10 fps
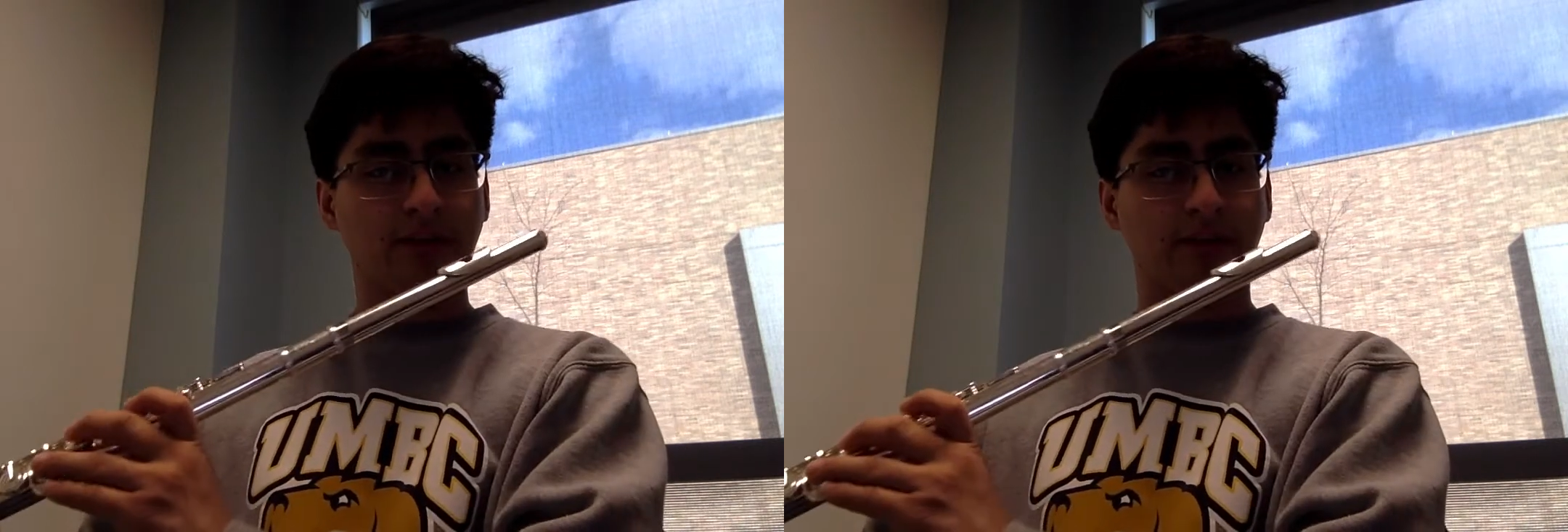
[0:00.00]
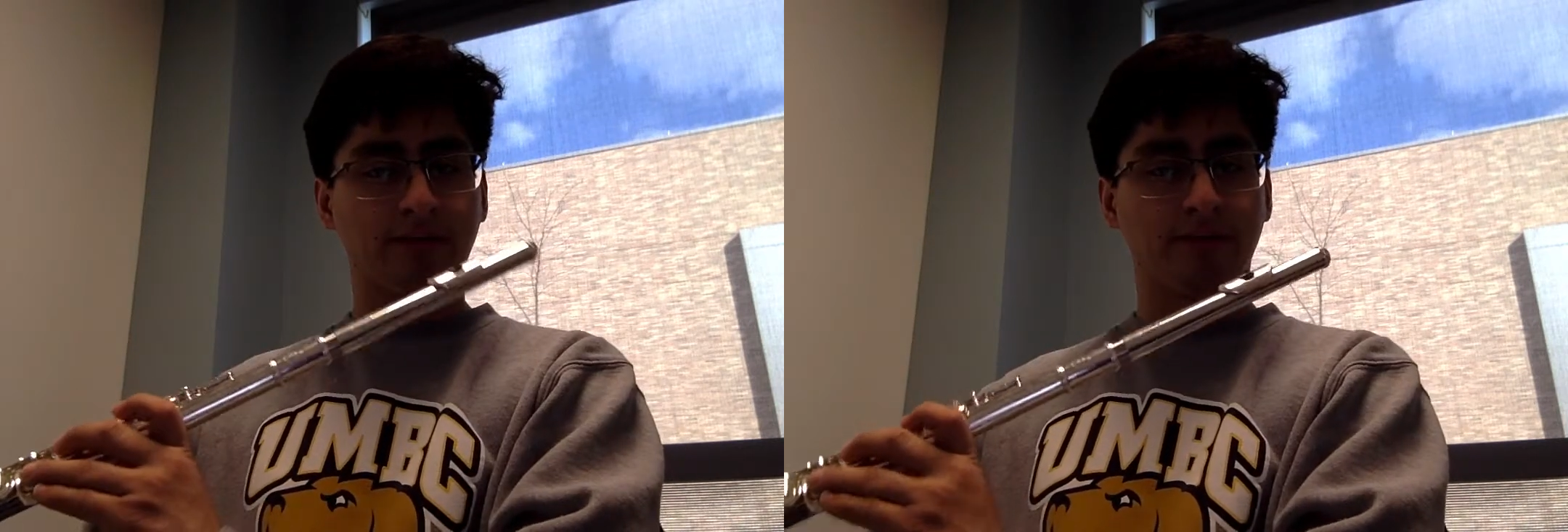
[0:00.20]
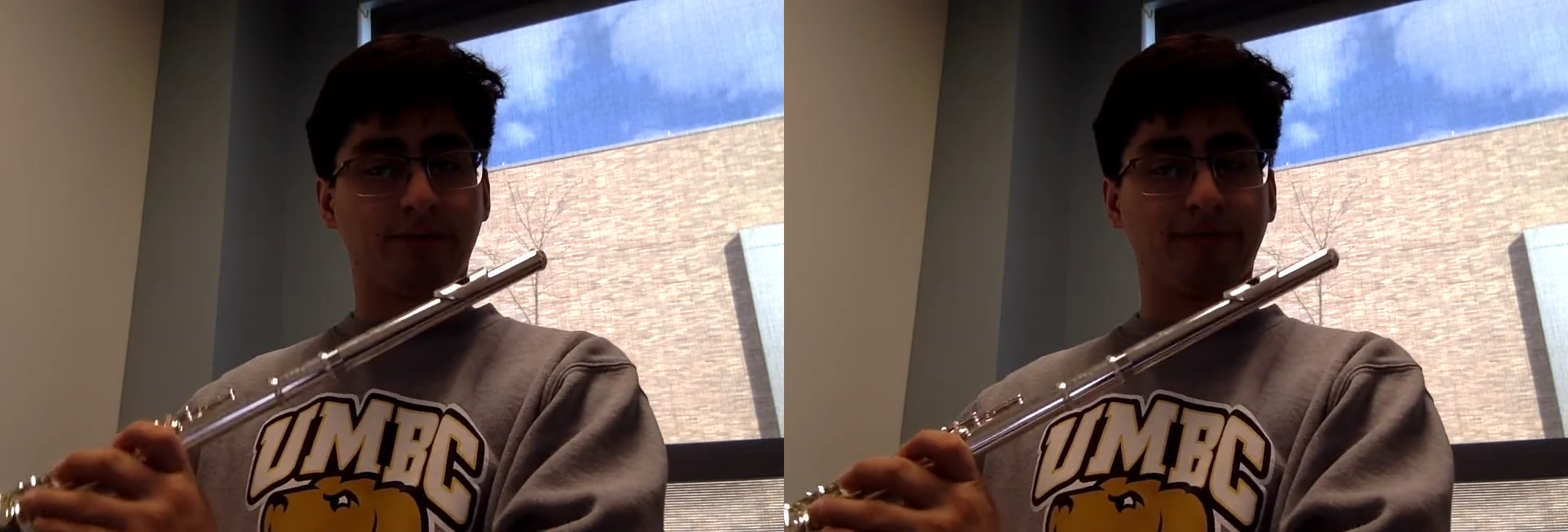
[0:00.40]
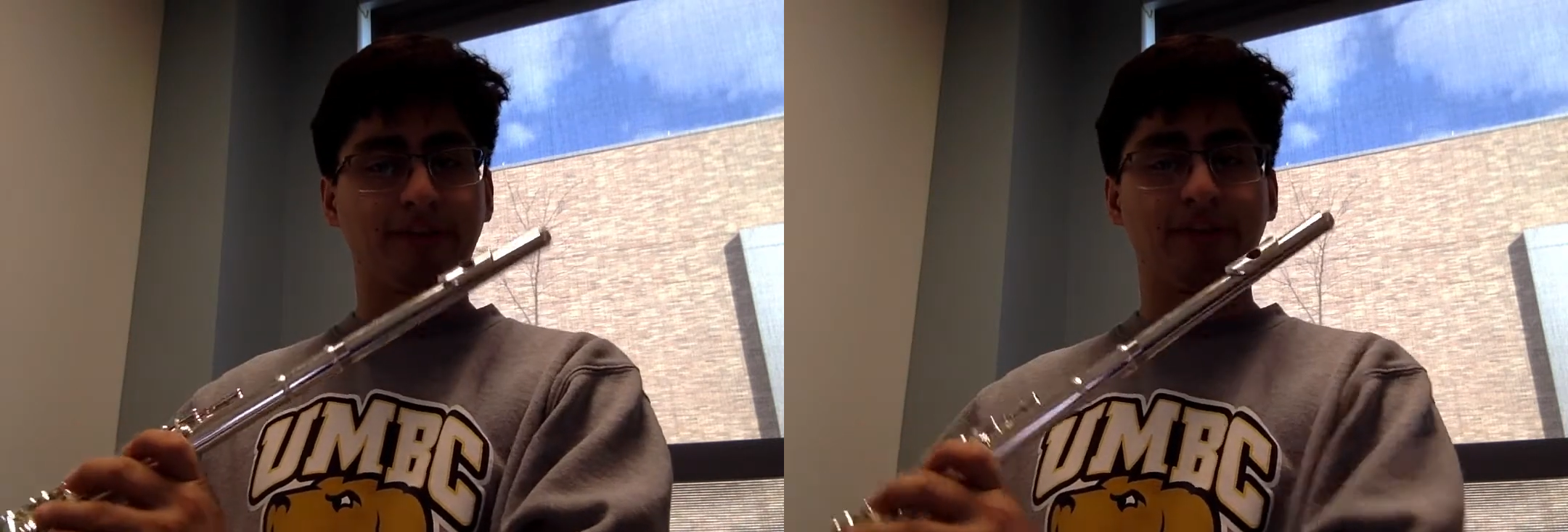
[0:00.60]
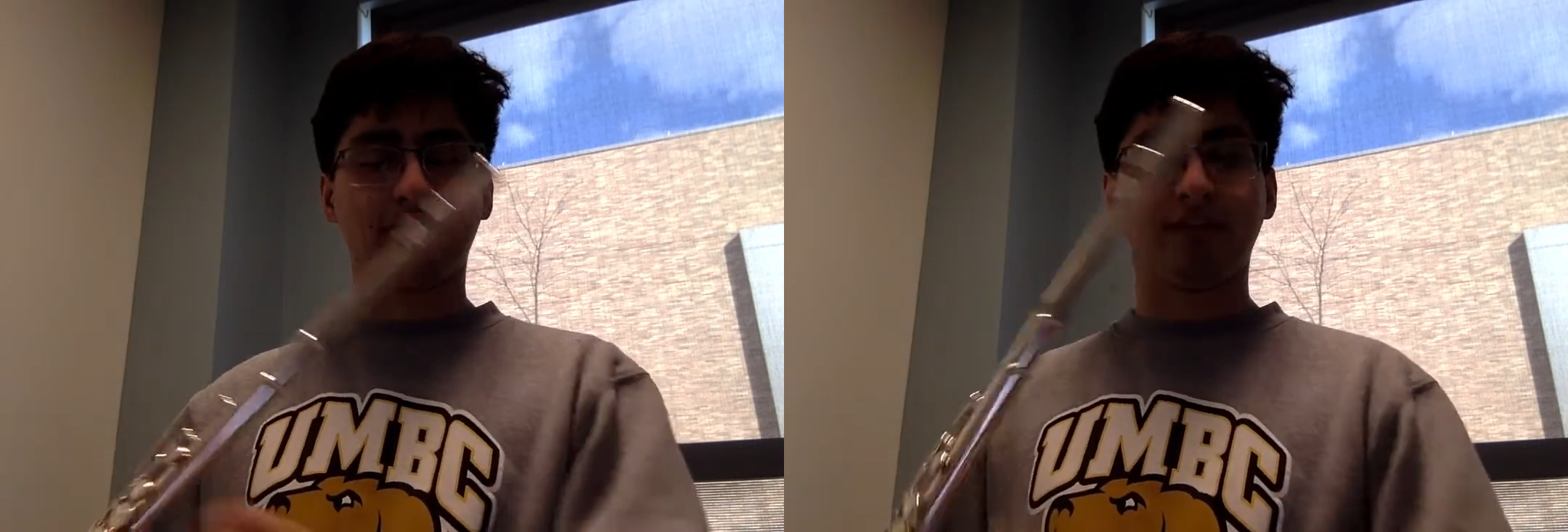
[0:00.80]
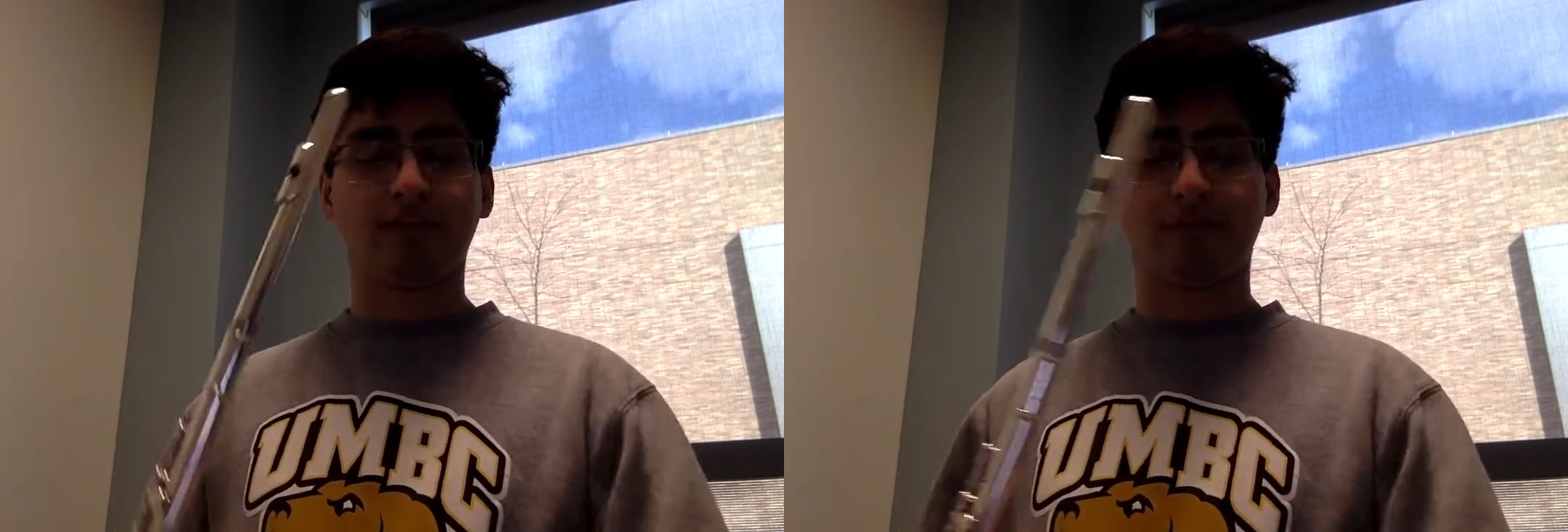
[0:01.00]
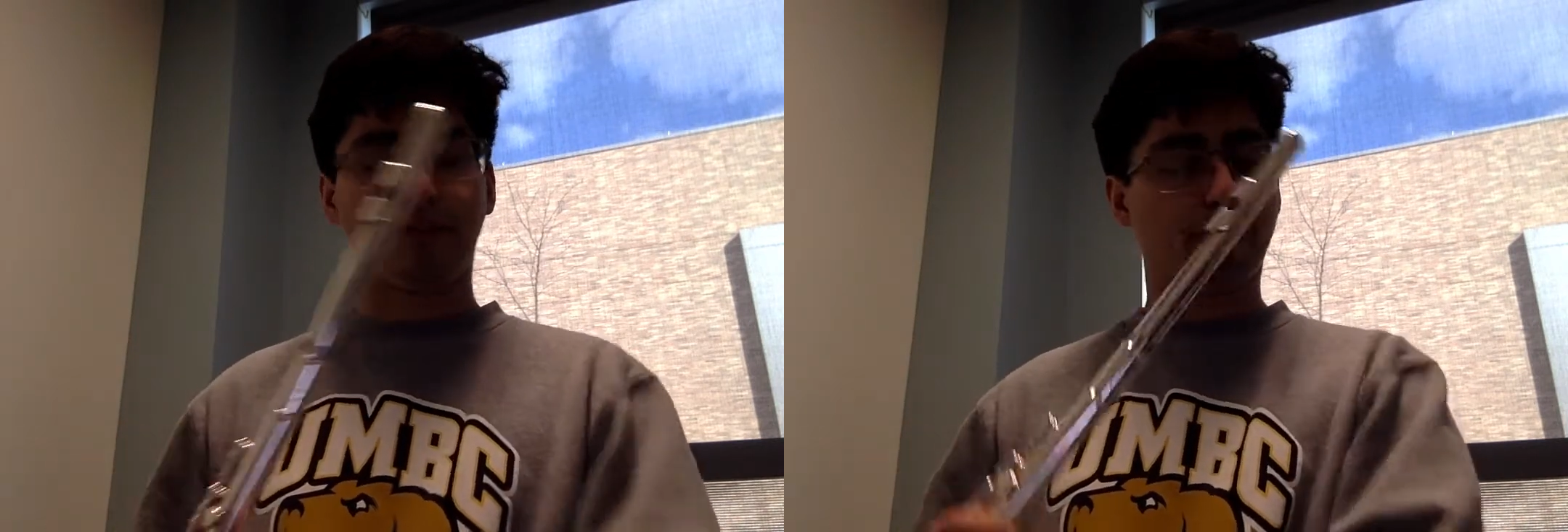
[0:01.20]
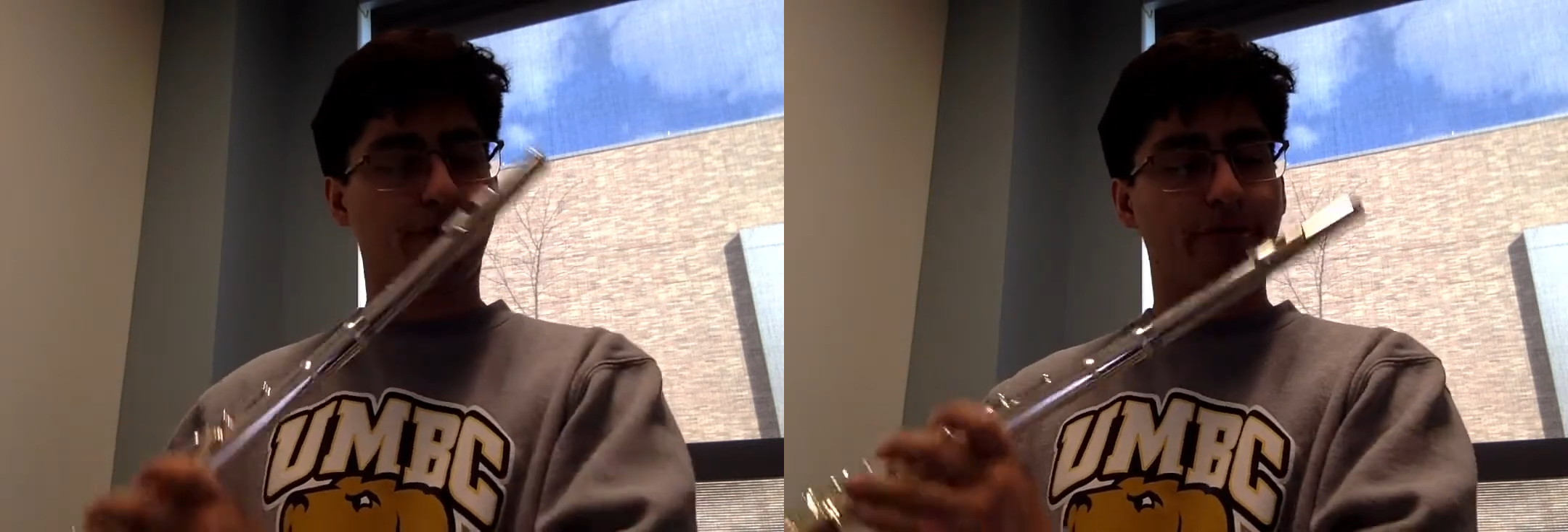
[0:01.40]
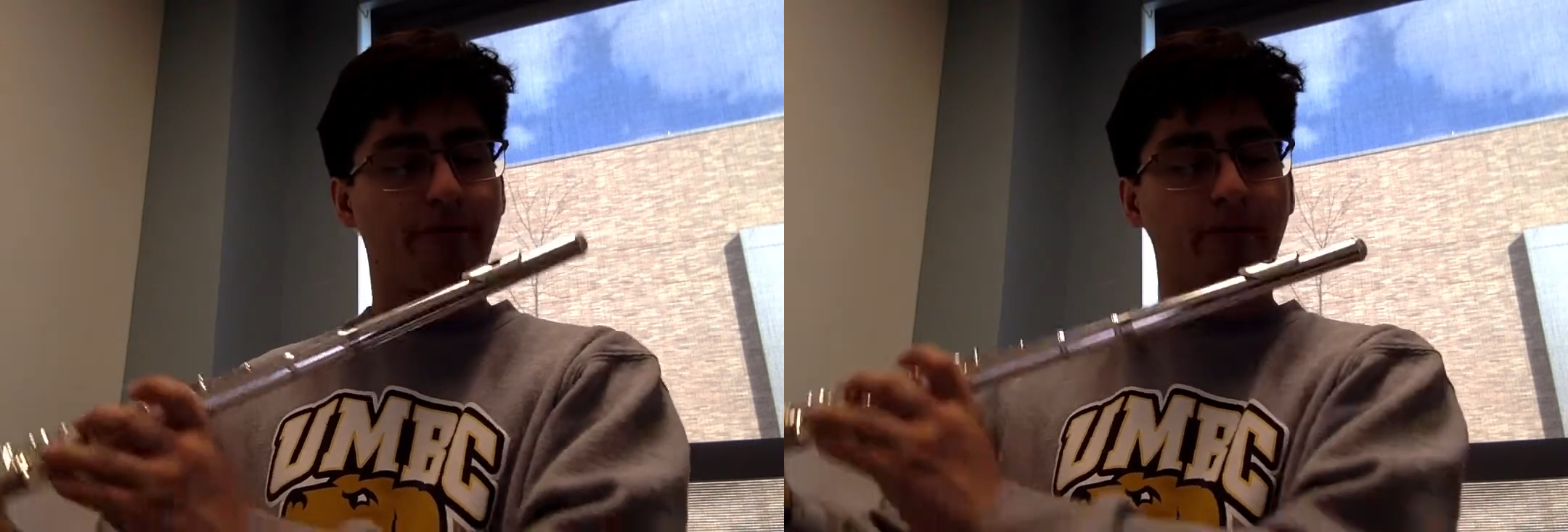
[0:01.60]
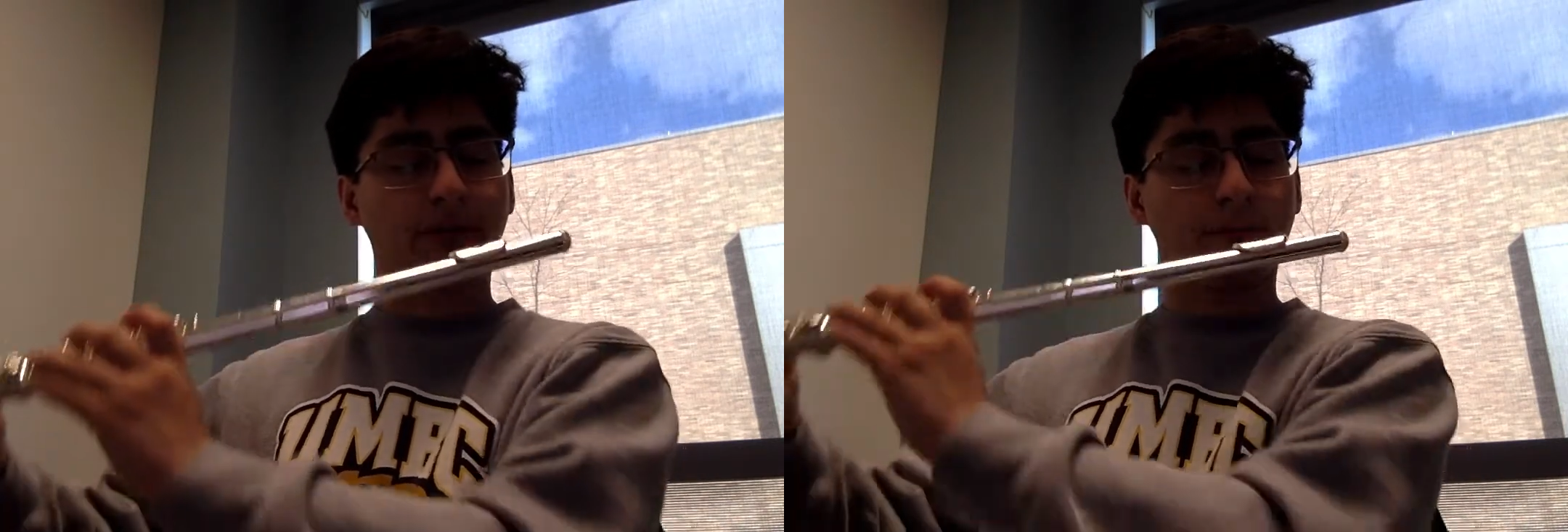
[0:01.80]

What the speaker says: So it would sound like this. We're 4/4.